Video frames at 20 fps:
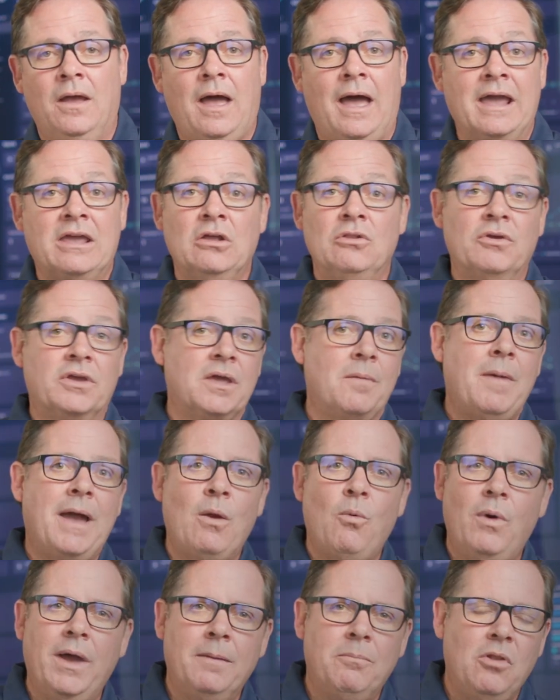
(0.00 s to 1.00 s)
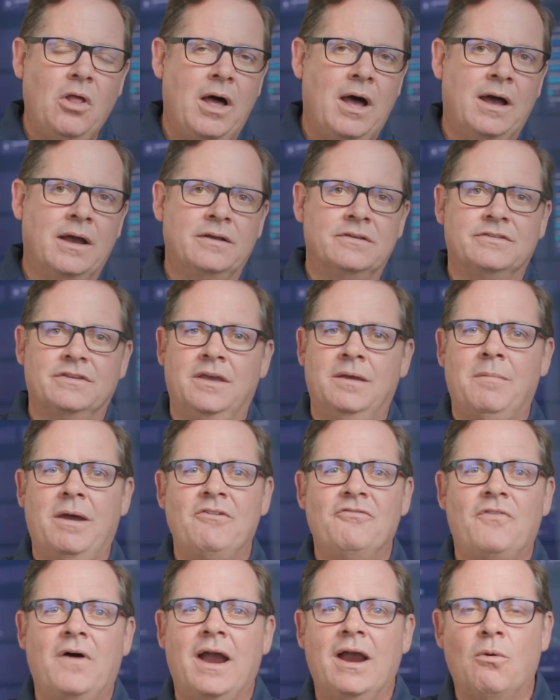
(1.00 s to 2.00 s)
I can look at my web logs and
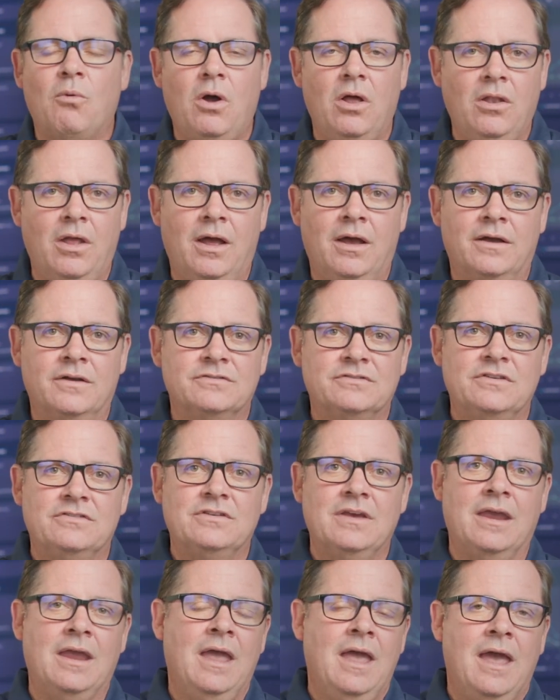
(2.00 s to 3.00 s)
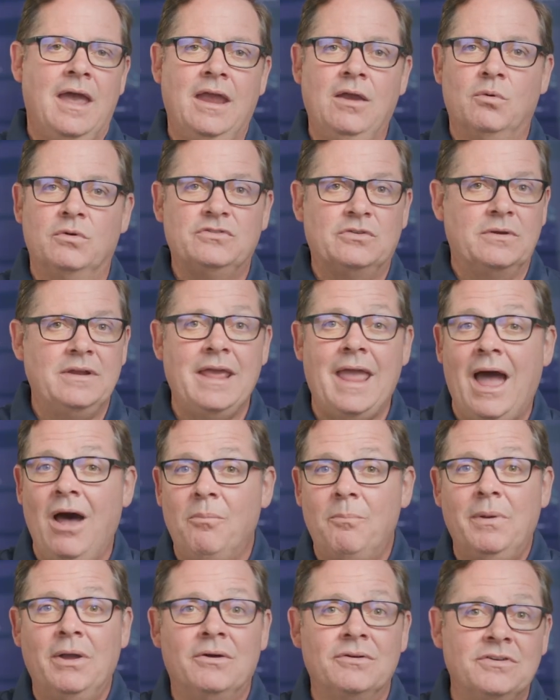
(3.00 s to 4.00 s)
my firewall logs to say, hey, was there any
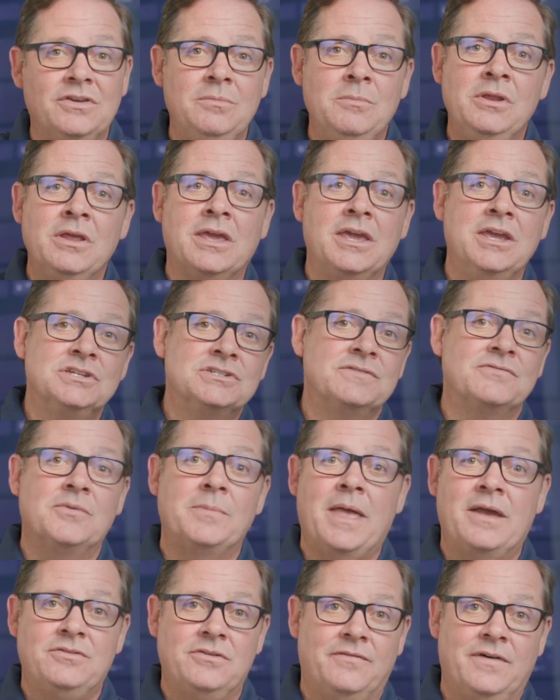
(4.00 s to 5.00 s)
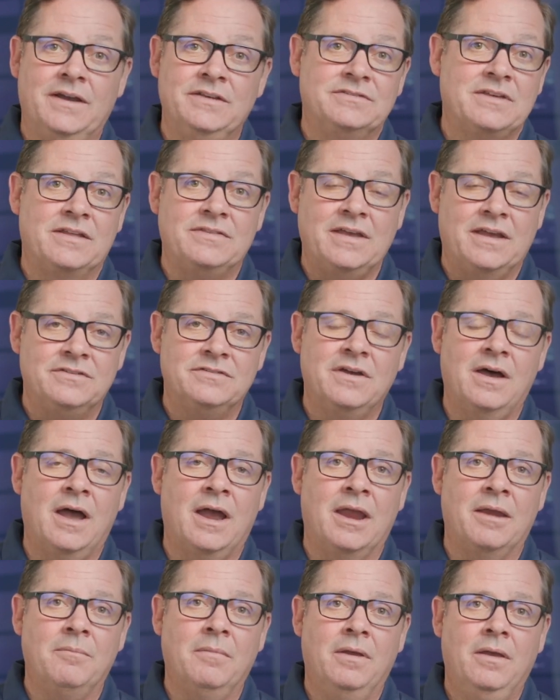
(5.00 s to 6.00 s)
outbound communication from that device at that
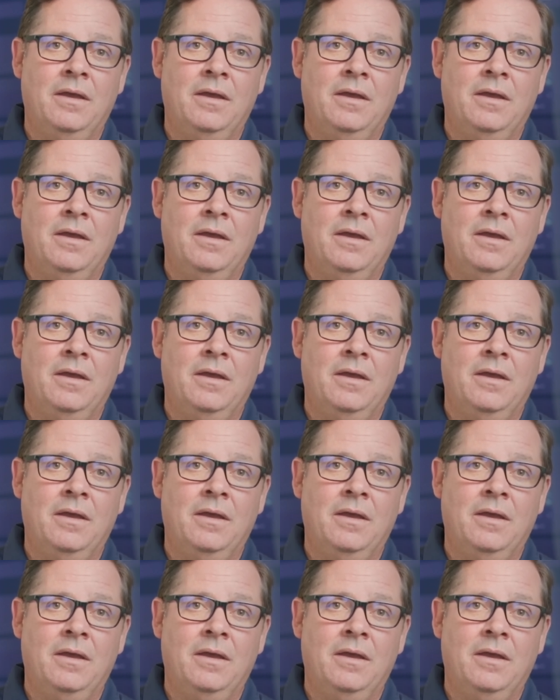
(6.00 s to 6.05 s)
time?